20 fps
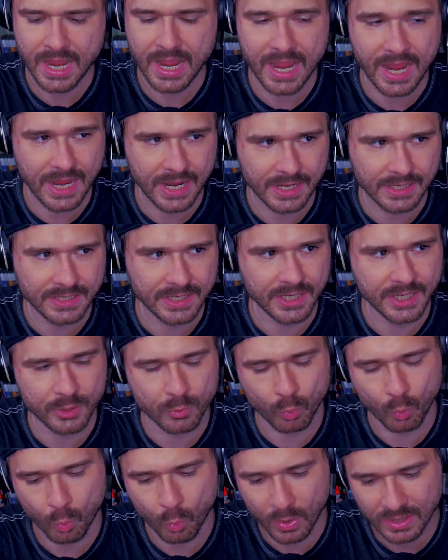and it
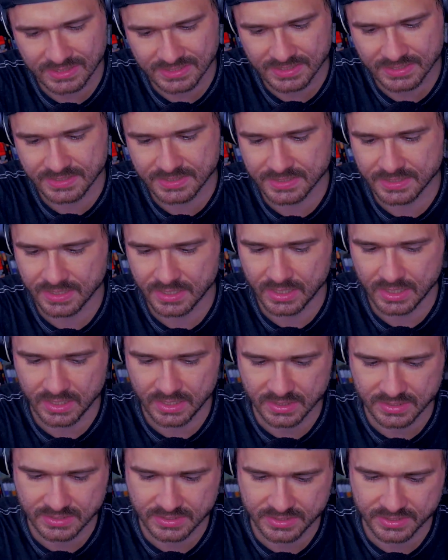wasn't
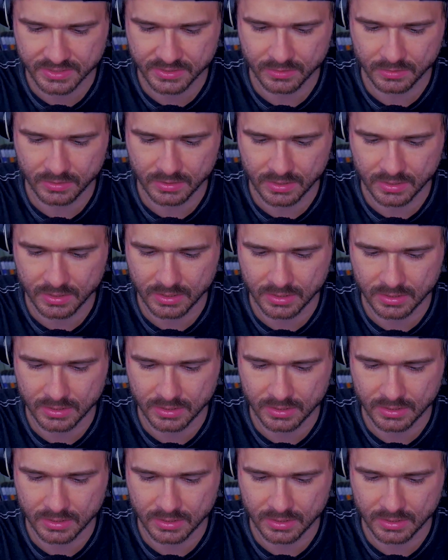until